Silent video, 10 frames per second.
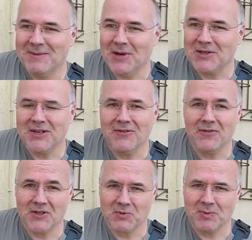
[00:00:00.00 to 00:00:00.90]
Martin
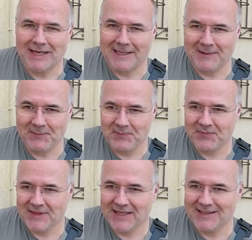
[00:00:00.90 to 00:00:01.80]
Fudge Packer,
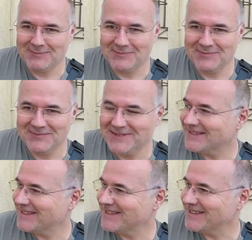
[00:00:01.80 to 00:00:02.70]

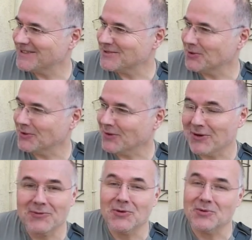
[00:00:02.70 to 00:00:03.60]
as Scott
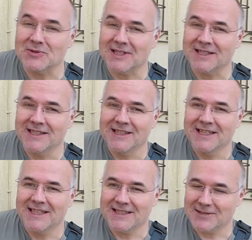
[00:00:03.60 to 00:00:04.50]
Grove calls it.
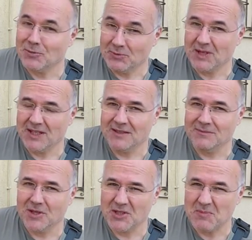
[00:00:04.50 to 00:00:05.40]
It's called the
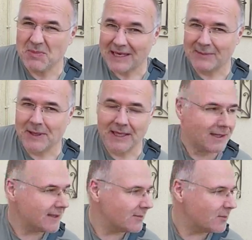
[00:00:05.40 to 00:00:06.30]
Martin Backpacker,